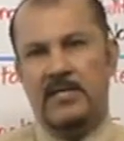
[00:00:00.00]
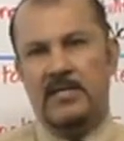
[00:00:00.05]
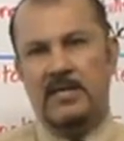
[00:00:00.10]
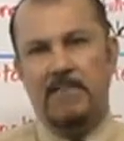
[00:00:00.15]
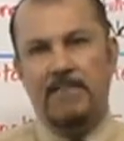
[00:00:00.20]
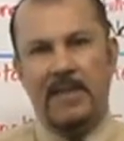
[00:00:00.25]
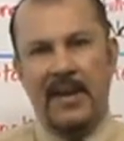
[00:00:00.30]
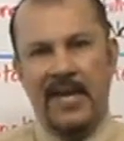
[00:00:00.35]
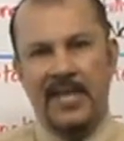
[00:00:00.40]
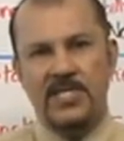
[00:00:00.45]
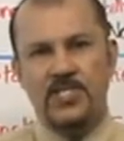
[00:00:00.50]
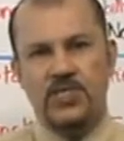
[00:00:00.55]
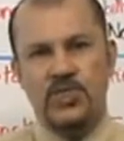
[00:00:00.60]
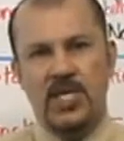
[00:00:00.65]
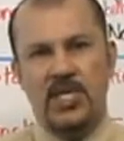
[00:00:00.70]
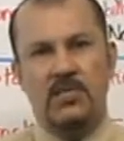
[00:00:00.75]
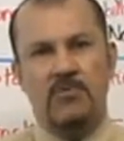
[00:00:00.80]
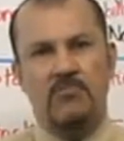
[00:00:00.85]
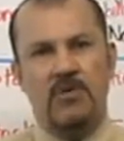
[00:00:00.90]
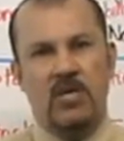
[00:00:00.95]
the balance
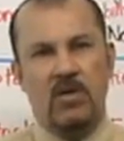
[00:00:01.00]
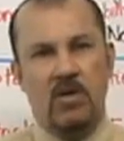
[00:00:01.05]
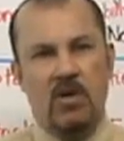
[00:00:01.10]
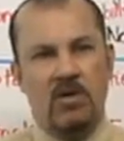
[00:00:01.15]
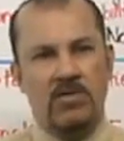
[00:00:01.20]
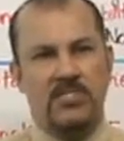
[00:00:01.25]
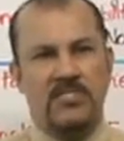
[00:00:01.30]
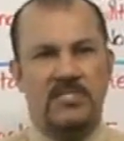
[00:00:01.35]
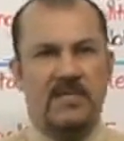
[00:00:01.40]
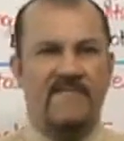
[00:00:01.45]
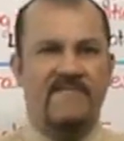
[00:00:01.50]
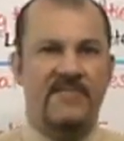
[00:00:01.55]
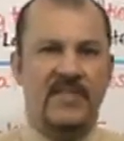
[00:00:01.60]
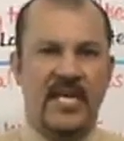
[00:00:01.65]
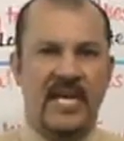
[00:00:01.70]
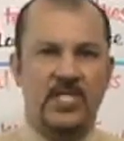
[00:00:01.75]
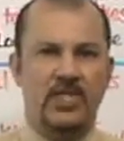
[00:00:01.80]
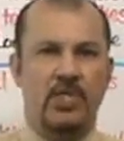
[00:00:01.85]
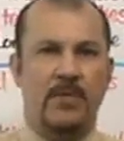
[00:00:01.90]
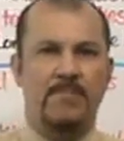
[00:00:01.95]
sheet records the
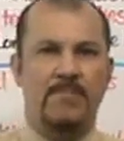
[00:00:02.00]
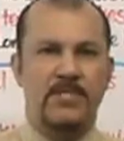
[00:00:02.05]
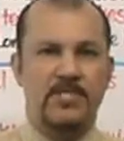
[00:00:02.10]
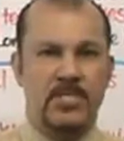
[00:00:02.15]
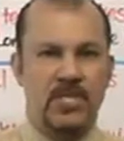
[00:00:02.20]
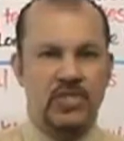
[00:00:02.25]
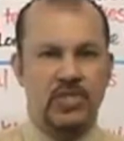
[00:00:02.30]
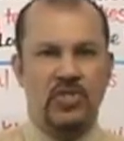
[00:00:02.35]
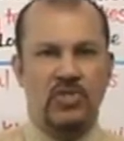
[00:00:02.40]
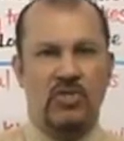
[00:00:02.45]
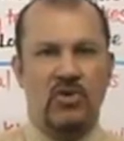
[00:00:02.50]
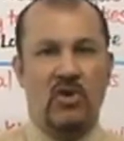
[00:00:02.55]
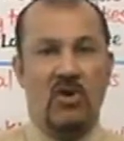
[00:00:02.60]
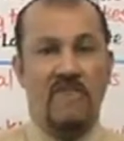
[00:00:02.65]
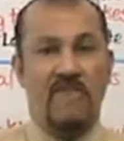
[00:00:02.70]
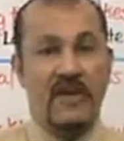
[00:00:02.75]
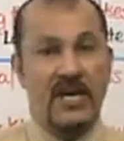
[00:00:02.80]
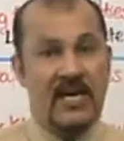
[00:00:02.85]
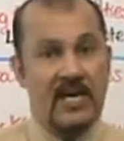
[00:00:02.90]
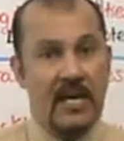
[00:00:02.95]
financial position
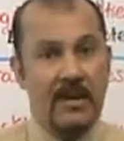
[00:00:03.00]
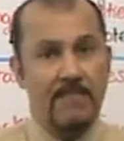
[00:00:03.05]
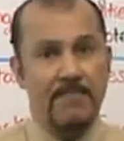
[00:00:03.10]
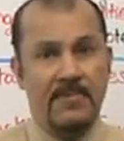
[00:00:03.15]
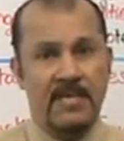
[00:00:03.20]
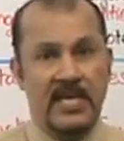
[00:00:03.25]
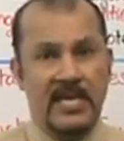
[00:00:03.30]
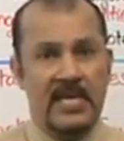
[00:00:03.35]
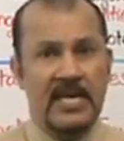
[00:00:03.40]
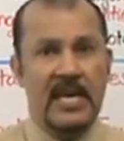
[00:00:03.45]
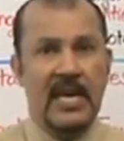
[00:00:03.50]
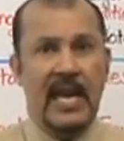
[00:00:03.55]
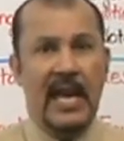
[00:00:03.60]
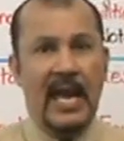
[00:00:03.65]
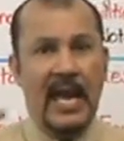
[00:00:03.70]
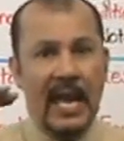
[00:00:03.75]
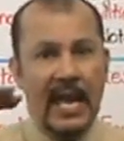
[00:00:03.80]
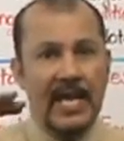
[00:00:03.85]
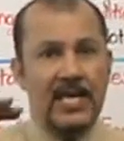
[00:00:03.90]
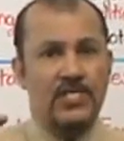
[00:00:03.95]
of a company
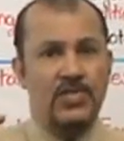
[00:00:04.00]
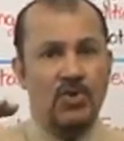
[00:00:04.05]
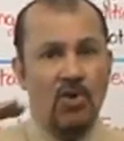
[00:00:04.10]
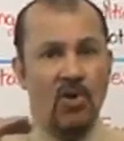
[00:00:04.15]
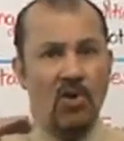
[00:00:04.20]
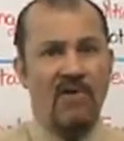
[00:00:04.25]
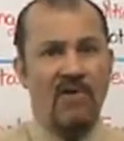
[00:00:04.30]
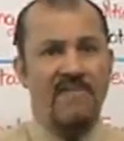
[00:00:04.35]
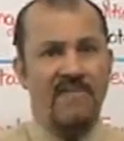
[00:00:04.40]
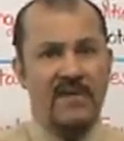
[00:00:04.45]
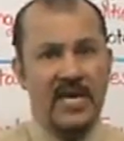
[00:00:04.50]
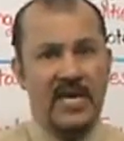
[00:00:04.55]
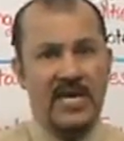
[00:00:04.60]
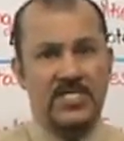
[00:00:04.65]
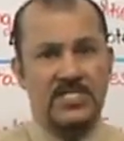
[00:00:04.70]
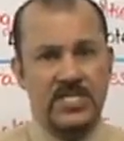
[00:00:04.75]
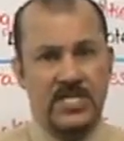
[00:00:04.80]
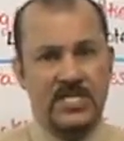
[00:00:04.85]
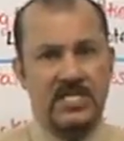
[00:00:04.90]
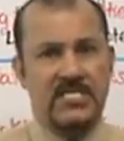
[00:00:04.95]
as of
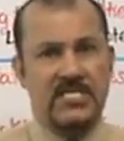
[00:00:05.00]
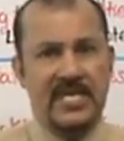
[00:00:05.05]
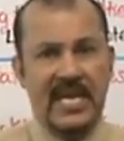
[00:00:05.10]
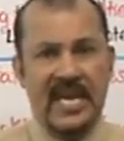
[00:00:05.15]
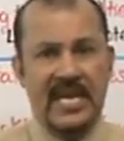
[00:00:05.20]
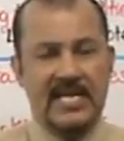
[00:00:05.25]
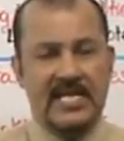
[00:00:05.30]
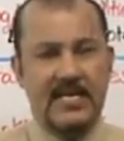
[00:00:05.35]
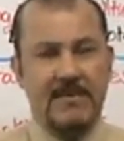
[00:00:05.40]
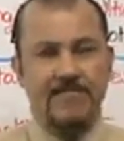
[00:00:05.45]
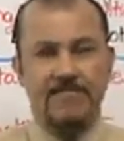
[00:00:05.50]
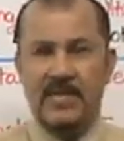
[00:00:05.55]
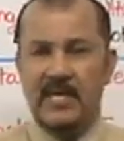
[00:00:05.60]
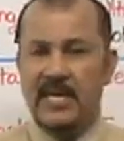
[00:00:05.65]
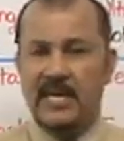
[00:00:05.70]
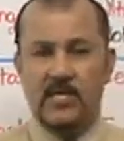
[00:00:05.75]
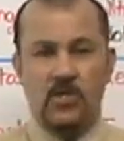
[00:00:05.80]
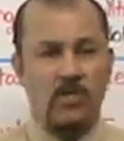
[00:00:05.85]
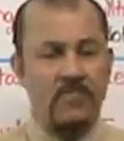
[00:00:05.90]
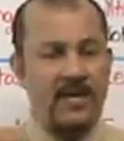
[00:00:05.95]
a certain date.
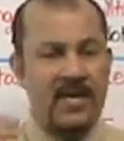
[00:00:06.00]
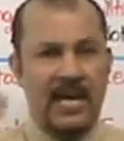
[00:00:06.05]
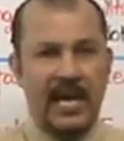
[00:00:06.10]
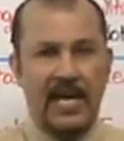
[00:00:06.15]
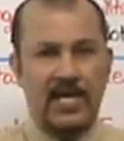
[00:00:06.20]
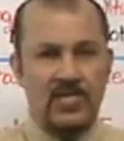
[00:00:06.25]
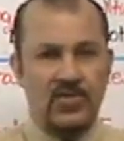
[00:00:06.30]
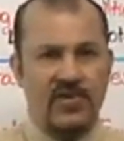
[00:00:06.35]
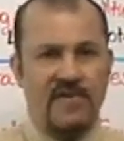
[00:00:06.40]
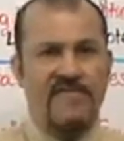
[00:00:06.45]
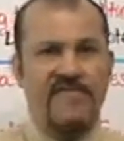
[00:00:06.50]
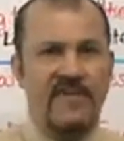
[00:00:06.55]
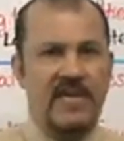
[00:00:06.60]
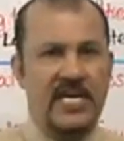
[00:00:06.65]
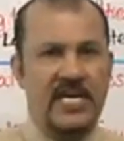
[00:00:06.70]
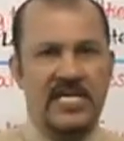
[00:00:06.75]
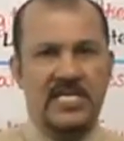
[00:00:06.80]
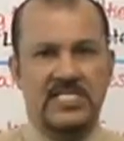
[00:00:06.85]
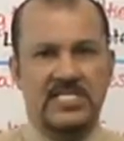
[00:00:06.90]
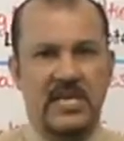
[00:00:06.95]
It could be as of
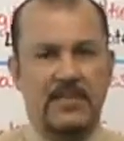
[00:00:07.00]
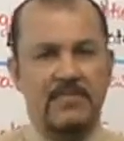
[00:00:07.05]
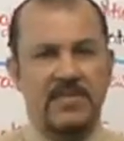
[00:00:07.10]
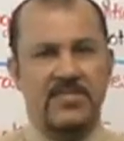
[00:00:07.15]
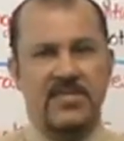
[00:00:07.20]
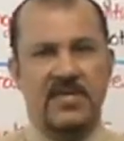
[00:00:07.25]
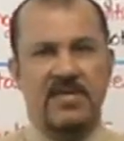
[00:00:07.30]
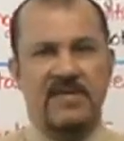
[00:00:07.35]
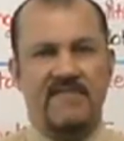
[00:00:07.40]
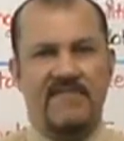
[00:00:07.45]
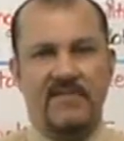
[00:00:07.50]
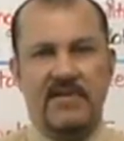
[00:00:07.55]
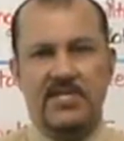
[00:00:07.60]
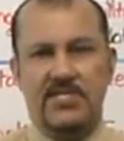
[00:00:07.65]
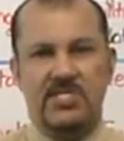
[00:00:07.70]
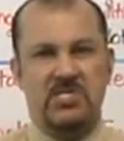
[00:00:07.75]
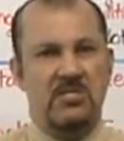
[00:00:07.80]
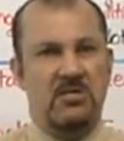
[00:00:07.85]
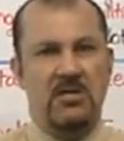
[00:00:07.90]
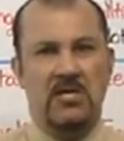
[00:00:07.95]
December
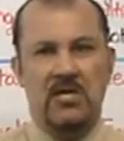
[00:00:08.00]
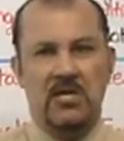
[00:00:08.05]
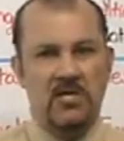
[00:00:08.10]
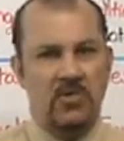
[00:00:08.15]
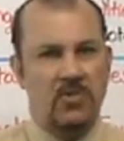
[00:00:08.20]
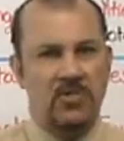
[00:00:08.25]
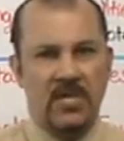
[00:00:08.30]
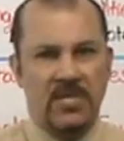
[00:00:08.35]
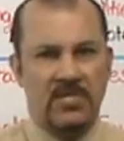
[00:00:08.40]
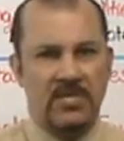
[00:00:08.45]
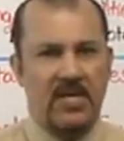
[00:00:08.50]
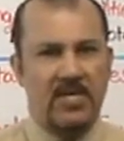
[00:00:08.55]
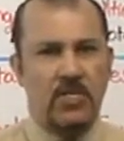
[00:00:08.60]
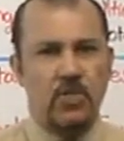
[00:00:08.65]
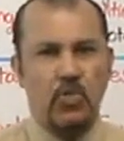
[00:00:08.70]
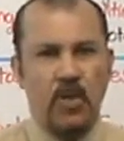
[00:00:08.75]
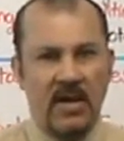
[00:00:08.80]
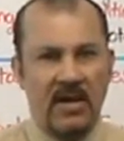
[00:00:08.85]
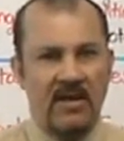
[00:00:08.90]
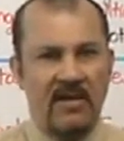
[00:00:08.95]
31st,
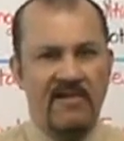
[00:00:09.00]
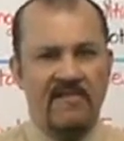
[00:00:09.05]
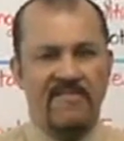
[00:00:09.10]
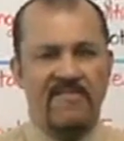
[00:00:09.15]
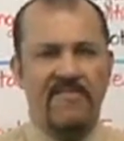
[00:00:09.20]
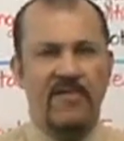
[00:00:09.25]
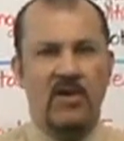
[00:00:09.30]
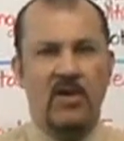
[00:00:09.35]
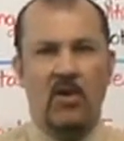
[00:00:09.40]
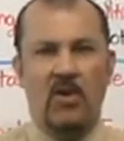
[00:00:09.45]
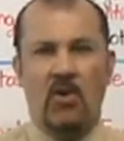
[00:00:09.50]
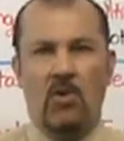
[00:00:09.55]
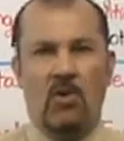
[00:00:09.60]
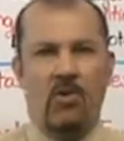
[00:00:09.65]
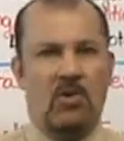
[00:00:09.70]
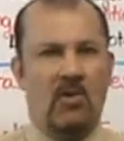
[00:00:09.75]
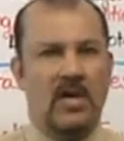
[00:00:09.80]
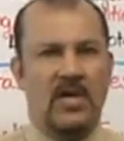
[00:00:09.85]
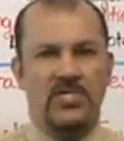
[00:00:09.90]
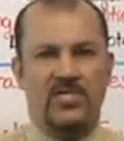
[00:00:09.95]
2012,
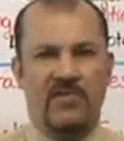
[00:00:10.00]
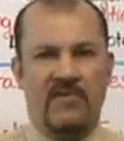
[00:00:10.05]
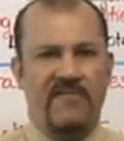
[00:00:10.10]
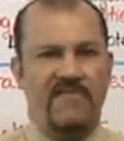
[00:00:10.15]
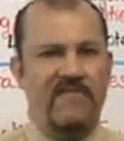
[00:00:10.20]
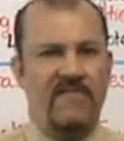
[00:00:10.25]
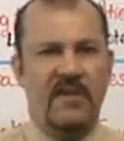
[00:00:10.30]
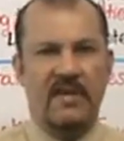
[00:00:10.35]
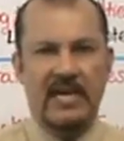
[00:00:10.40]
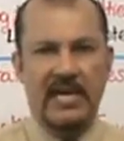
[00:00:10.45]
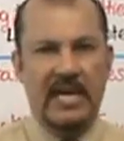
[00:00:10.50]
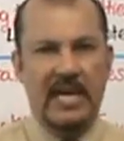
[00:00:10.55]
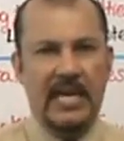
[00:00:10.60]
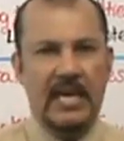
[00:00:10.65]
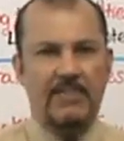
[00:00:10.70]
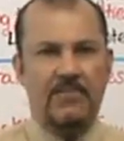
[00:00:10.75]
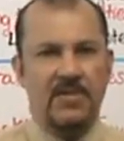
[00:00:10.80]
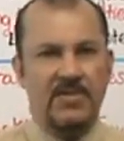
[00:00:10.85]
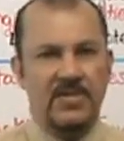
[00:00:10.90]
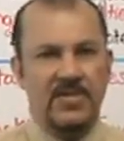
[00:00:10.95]
or as of
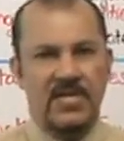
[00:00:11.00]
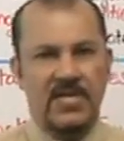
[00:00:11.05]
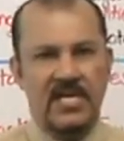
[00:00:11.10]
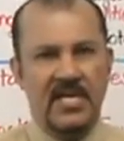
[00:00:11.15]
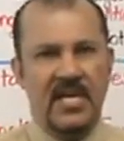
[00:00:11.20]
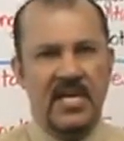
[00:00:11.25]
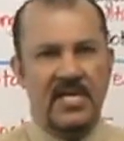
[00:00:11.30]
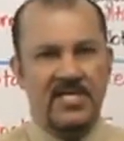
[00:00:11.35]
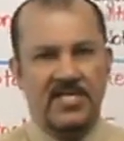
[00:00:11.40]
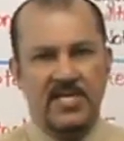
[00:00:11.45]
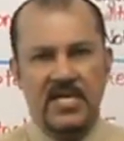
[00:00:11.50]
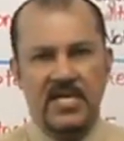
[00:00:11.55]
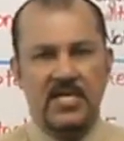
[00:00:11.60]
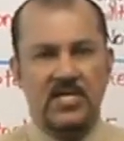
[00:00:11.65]
April 30th,